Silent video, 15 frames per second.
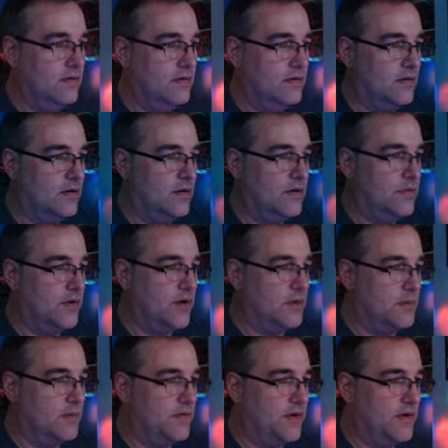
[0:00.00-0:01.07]
Oh, you want to come
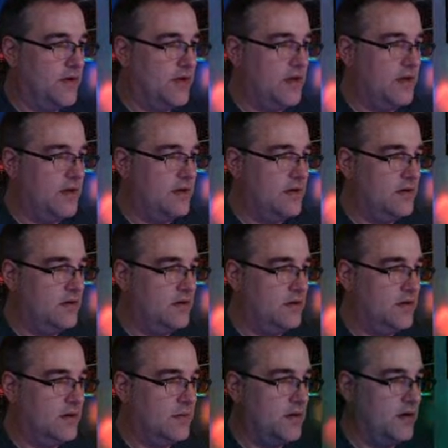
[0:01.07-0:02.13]
over here again?
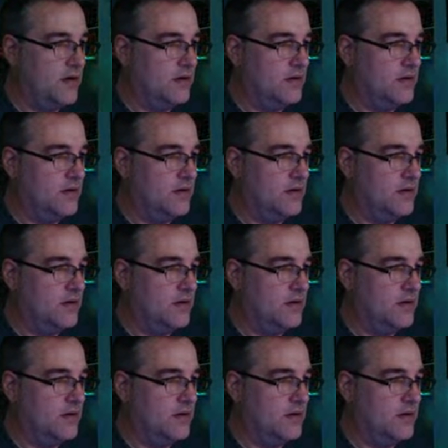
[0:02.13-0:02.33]
Come on.